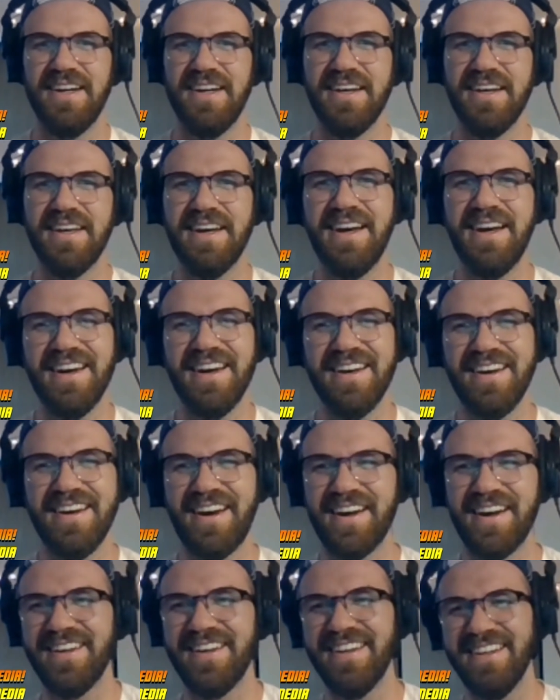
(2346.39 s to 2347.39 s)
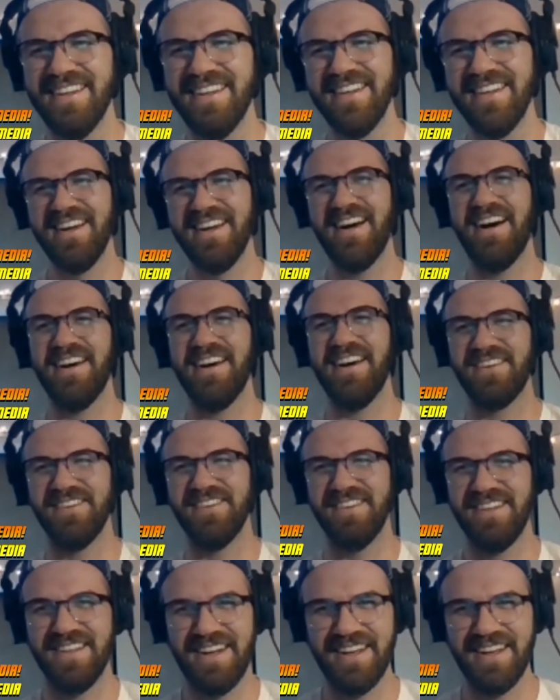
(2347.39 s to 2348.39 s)
I
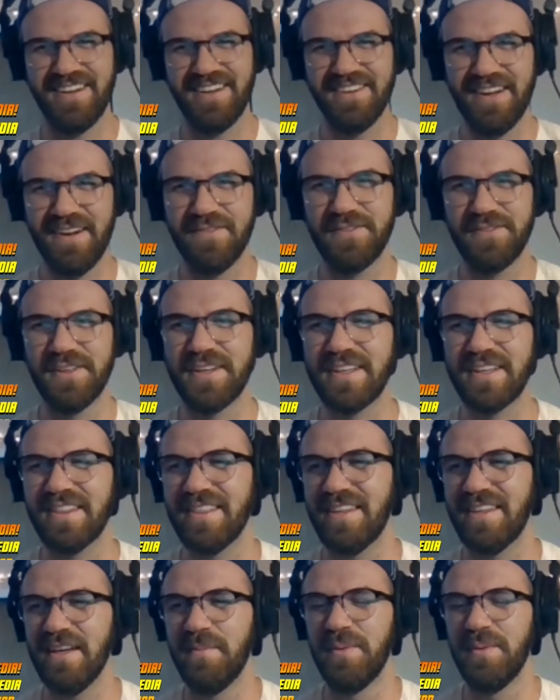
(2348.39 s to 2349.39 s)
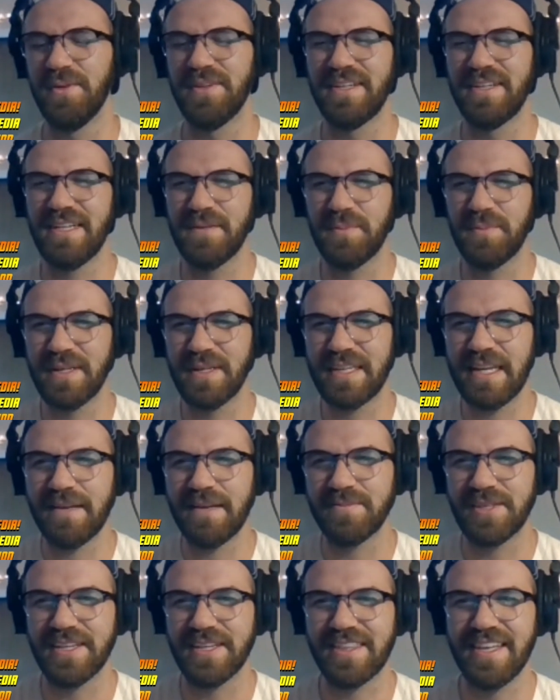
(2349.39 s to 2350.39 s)
don't have the ability to play
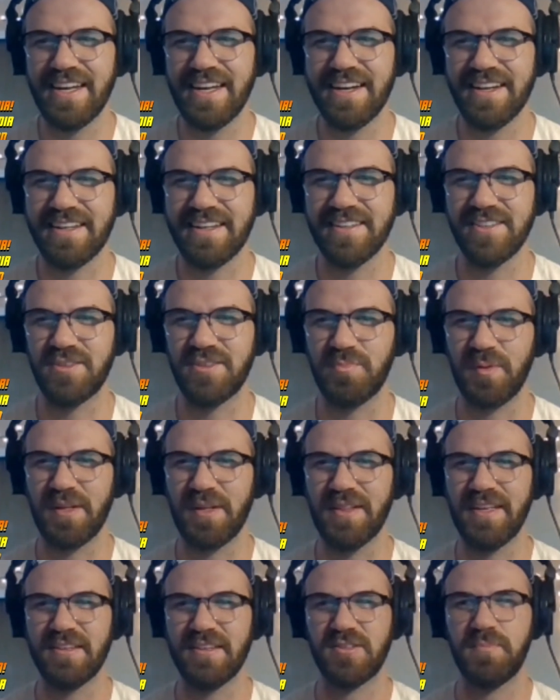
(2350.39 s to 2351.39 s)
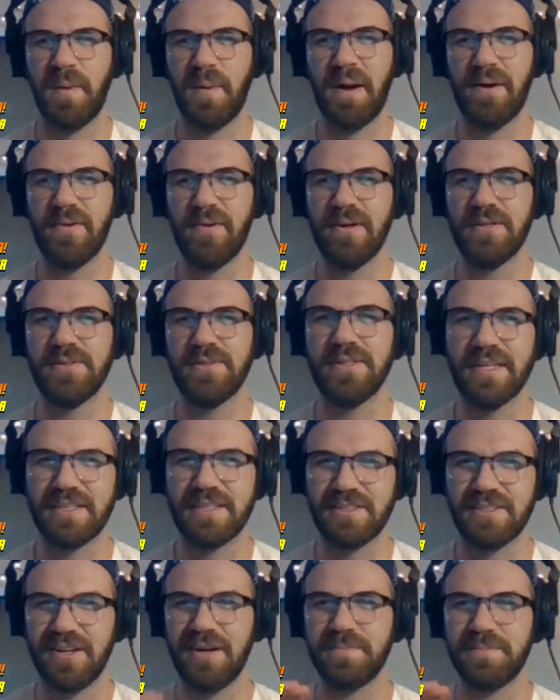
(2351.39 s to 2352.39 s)
games like that. I can just play like Spyro and
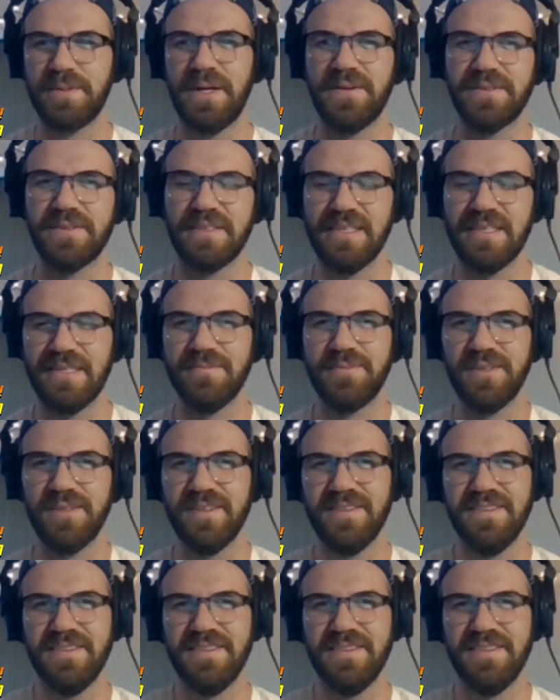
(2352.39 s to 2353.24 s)
like top-down games.